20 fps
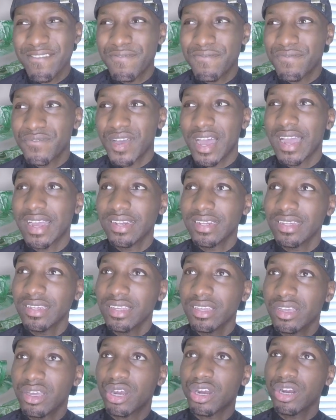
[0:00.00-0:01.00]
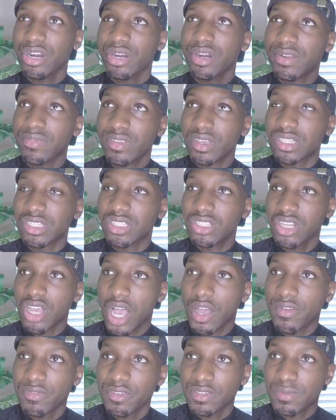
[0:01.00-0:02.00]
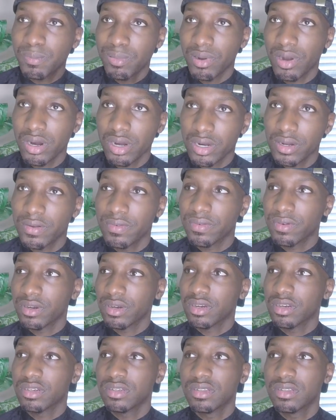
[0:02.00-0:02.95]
finally heard the softest part of her.